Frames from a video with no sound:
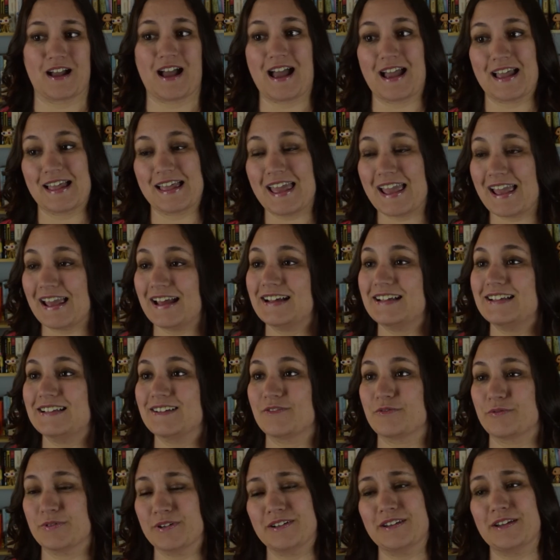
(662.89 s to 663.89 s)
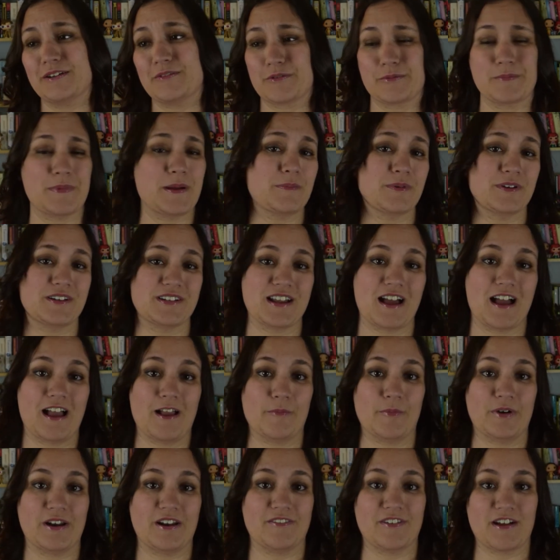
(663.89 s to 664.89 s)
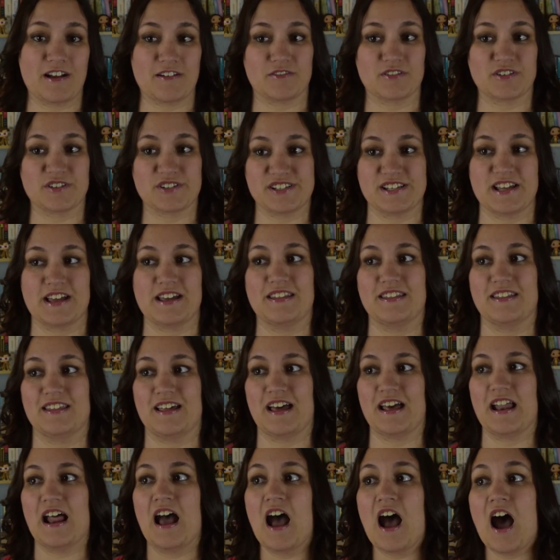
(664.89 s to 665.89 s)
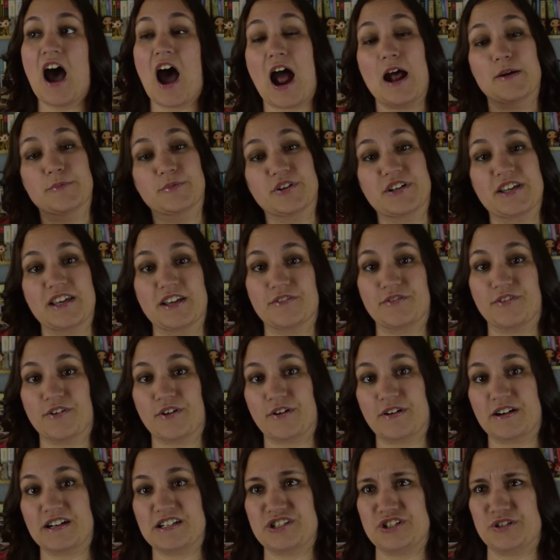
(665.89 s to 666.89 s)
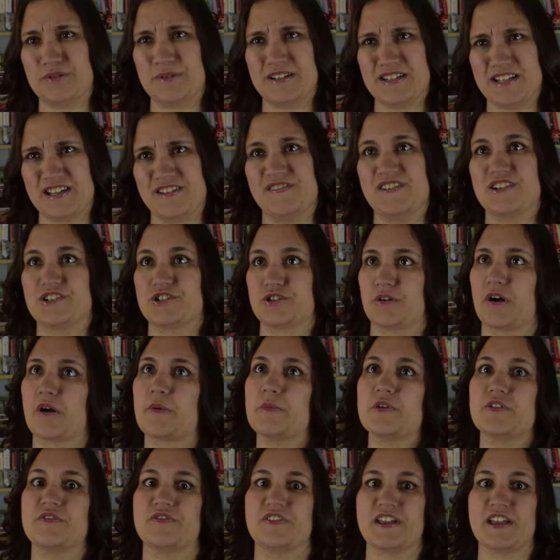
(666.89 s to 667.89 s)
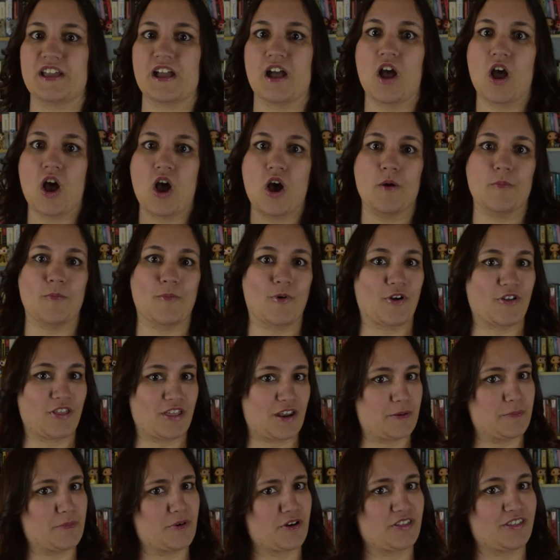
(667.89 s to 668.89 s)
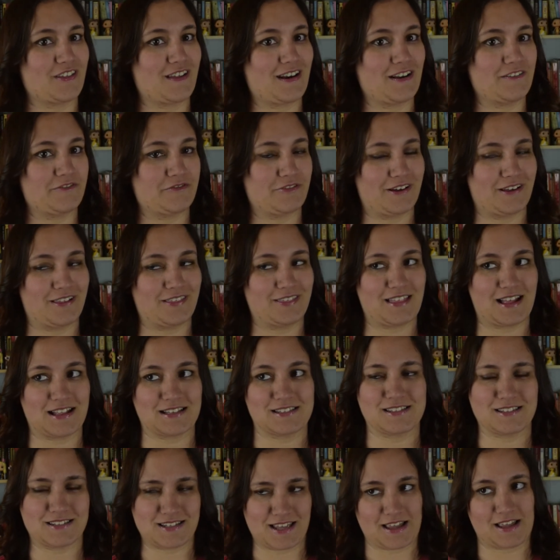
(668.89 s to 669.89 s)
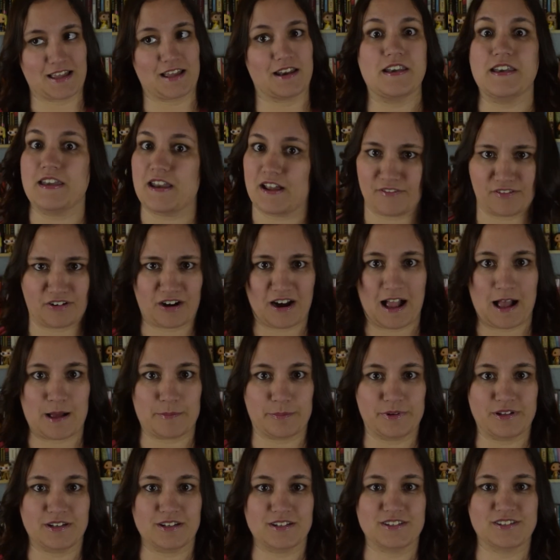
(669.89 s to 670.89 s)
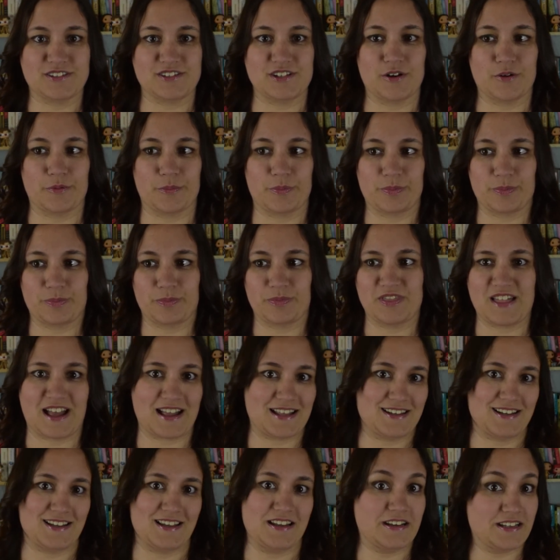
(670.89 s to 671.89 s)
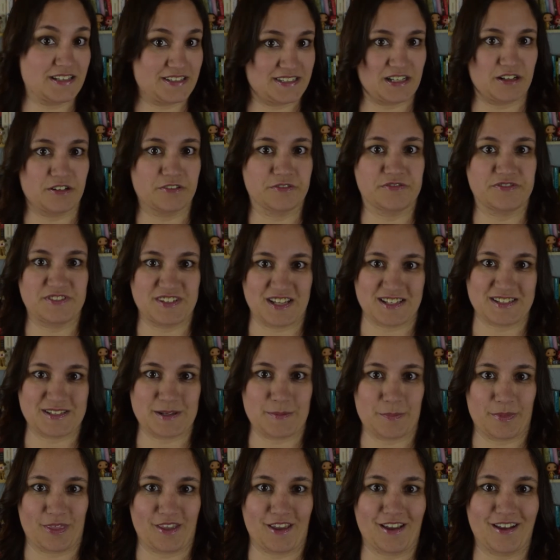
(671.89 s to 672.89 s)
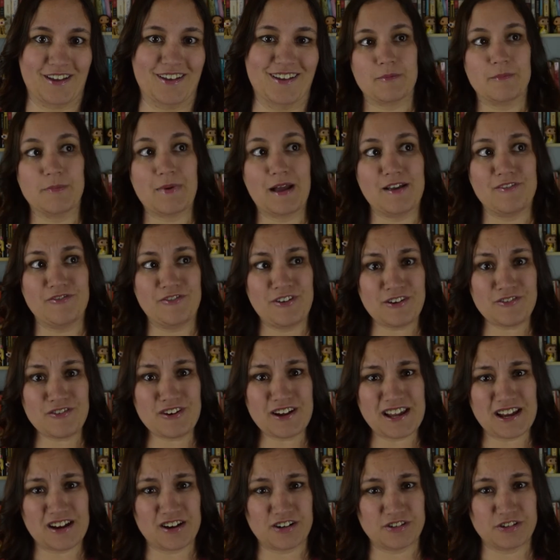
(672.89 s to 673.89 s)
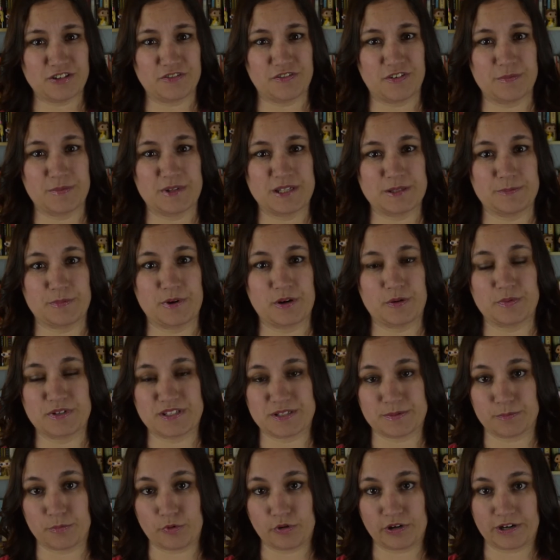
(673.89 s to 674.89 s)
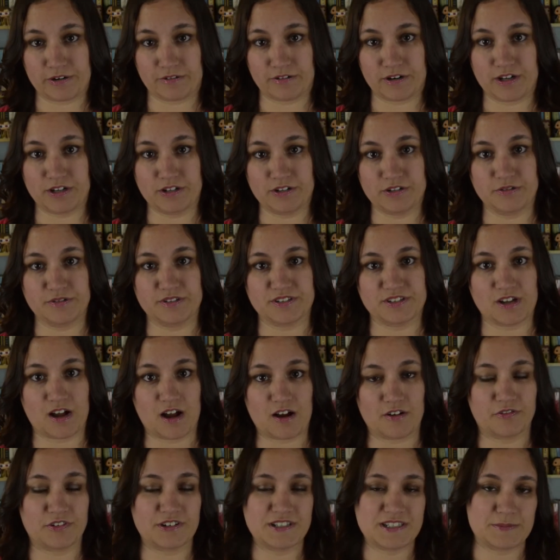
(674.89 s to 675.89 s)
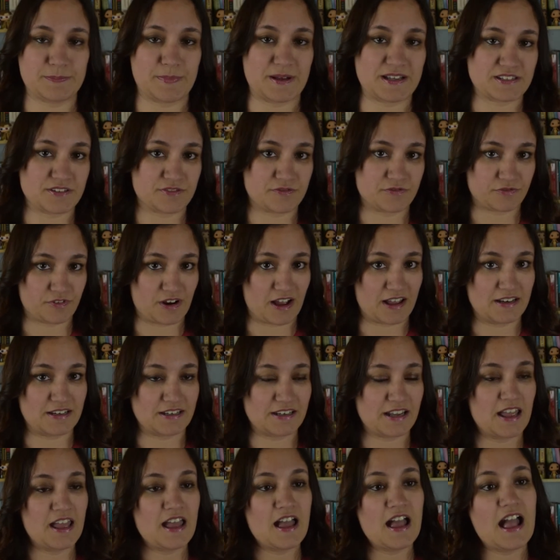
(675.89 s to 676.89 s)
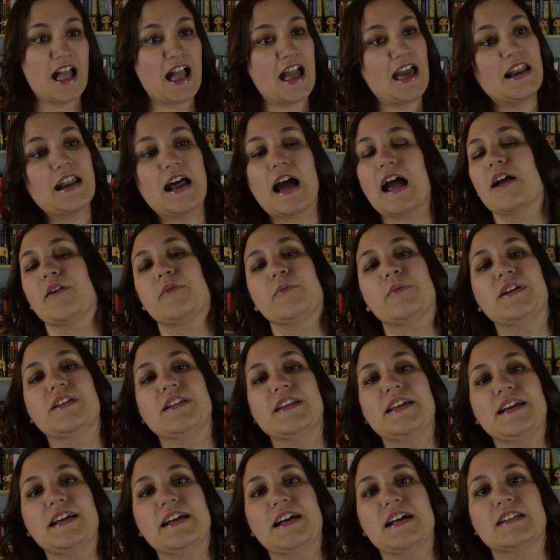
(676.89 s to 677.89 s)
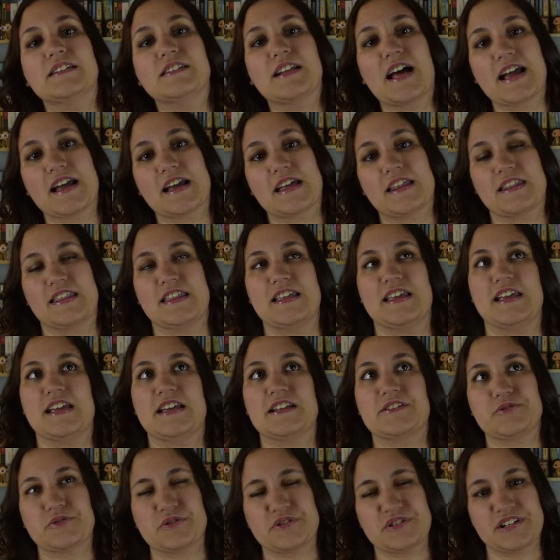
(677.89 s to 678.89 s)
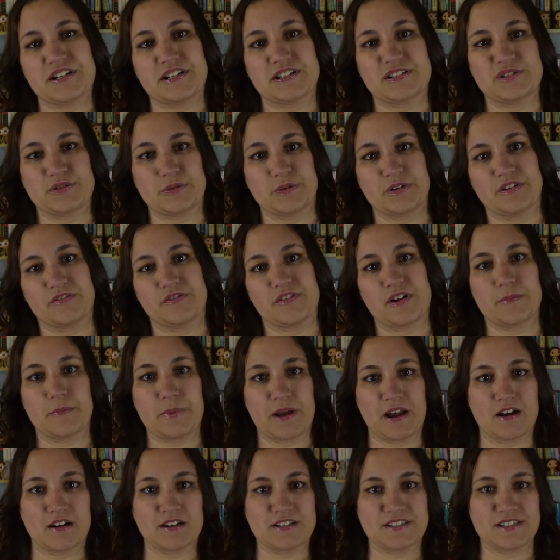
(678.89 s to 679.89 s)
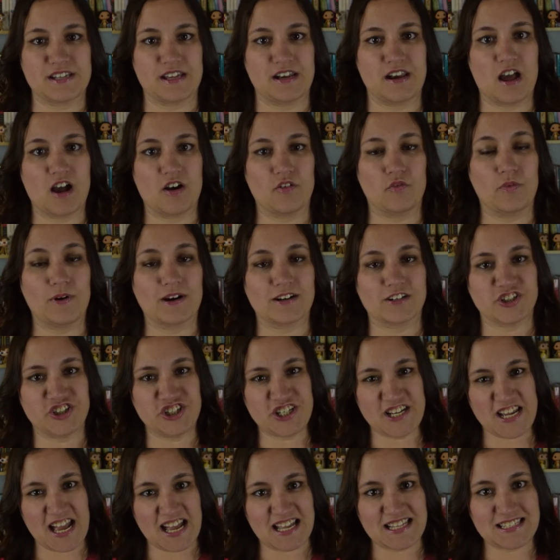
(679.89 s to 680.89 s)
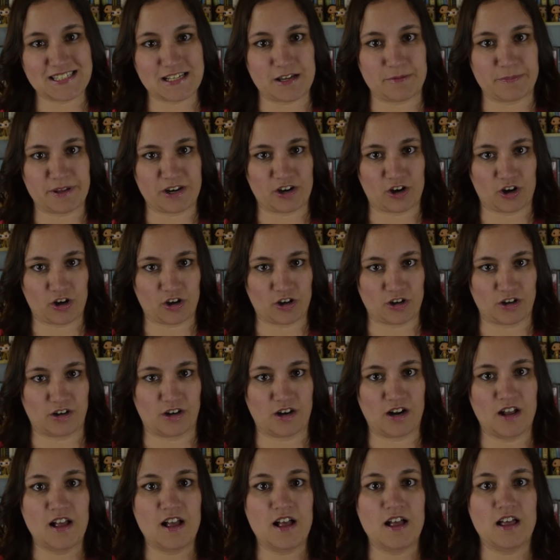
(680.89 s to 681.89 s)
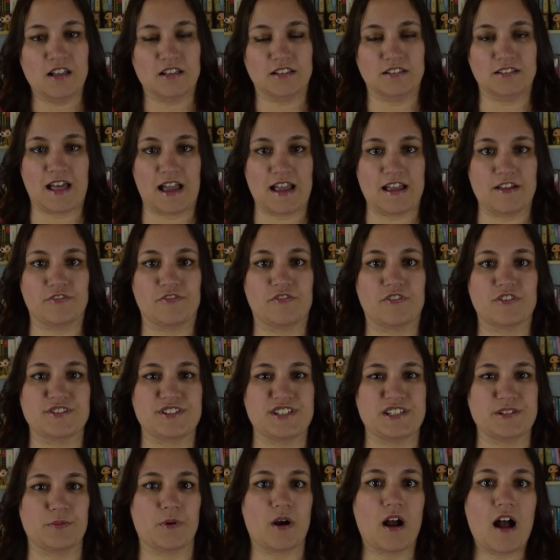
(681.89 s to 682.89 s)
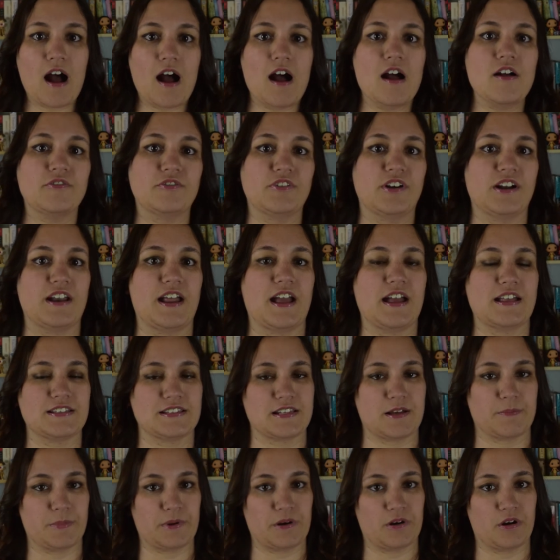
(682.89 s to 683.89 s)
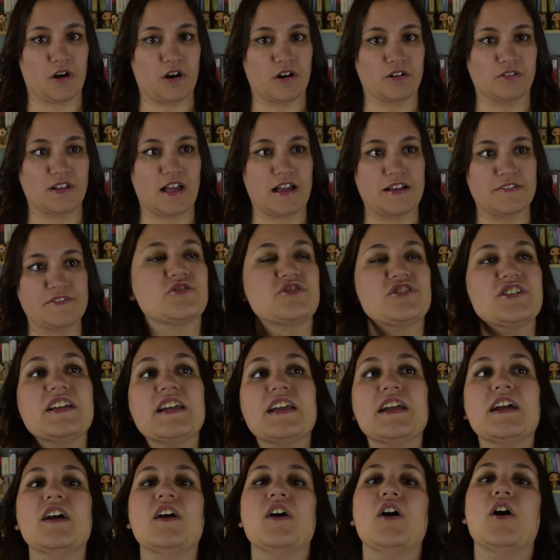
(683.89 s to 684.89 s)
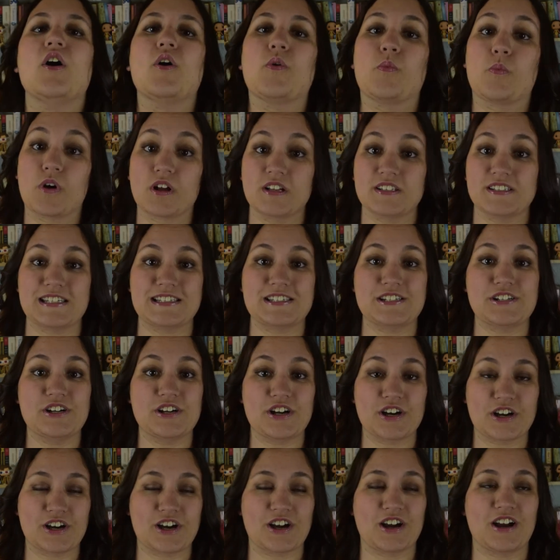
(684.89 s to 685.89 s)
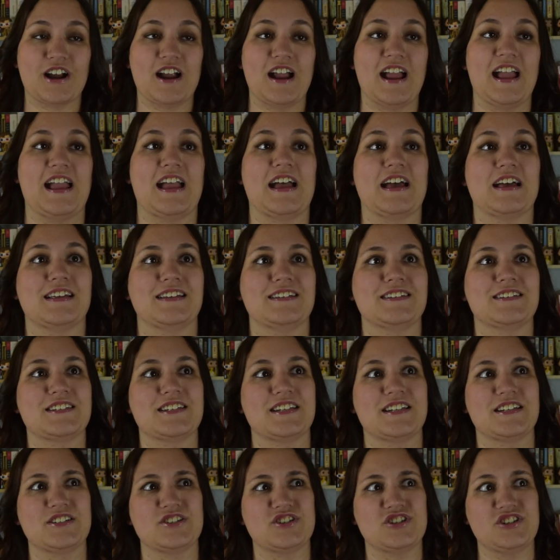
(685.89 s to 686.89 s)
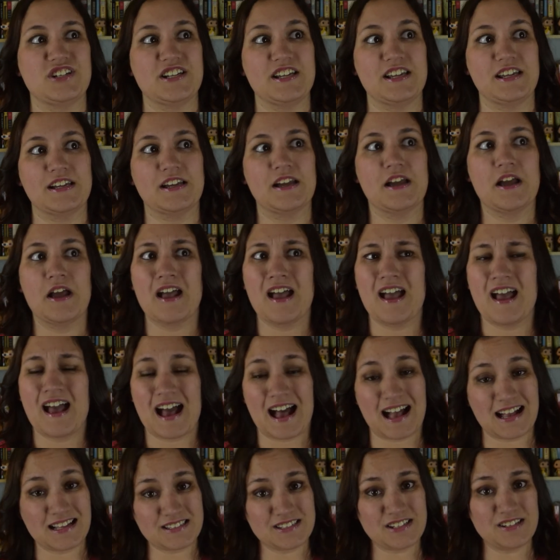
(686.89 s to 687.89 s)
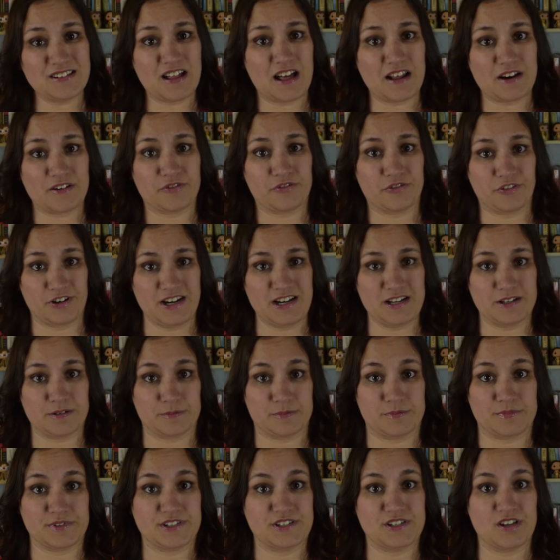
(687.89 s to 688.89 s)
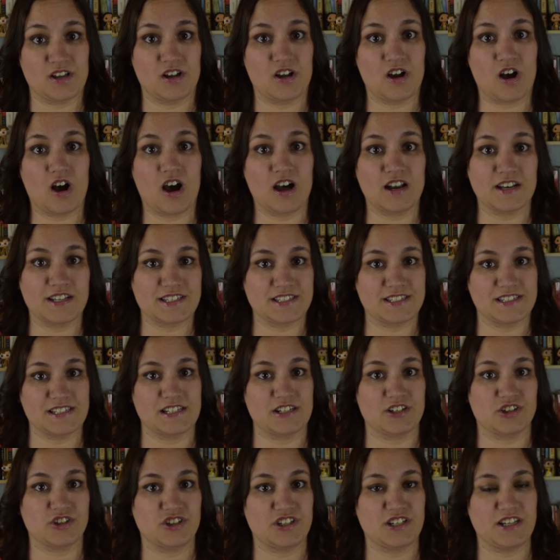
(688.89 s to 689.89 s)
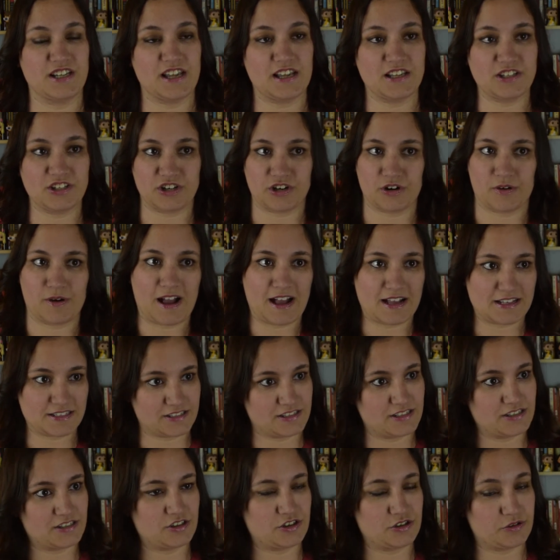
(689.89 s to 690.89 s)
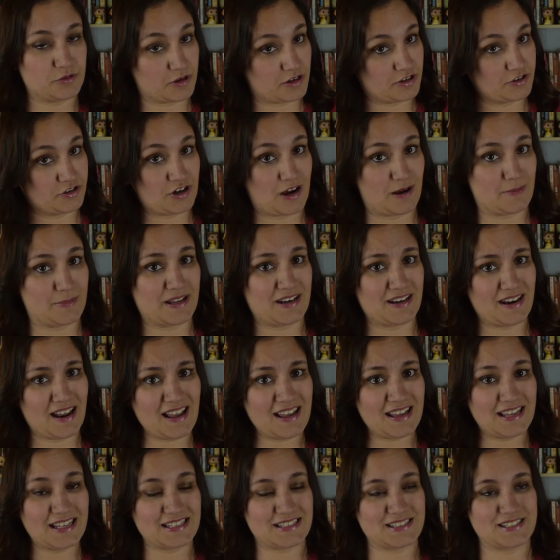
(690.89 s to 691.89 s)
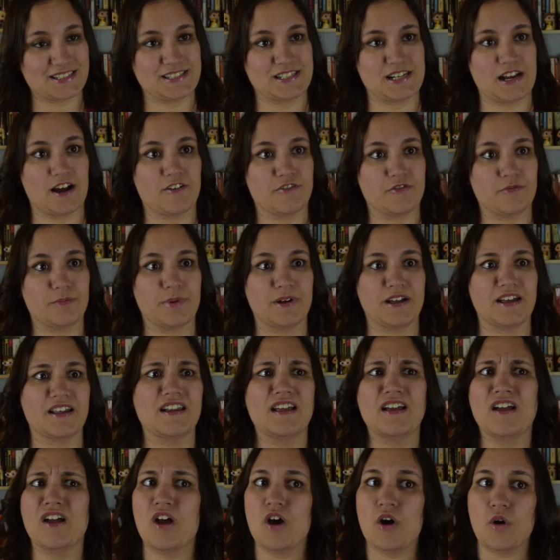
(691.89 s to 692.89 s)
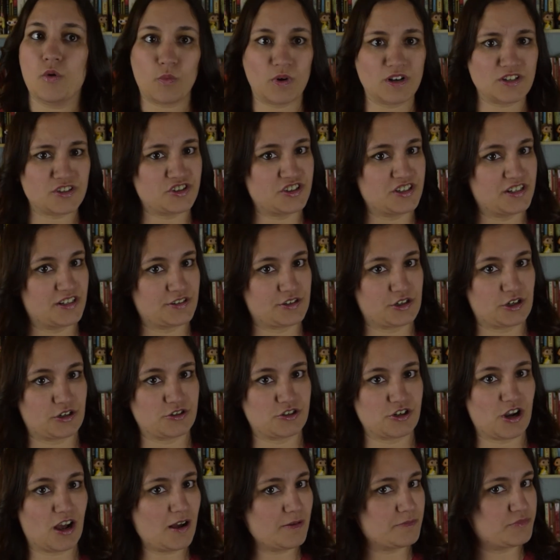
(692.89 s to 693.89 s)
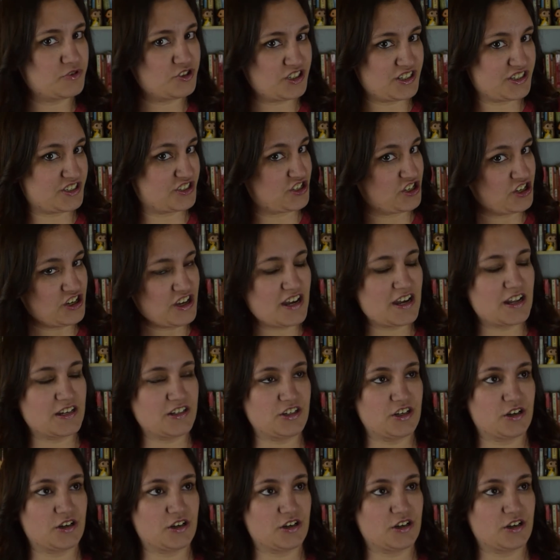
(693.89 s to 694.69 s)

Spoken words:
I can't really remember a time when I've ever said that I'm looking forward to a TV show or movie more than a book that I've read. That's, like, never happened, so that in itself says something. My favorite character from this book was Moira, who is Offred's best friend, and I really like the interesting sort of comparison of where she ends up in her life versus where Offred ends up in her life. She works as a hooker, and she has a lot of freedoms, honestly. She, you know, has to do her job at night and stuff, but once she does her job, she's good.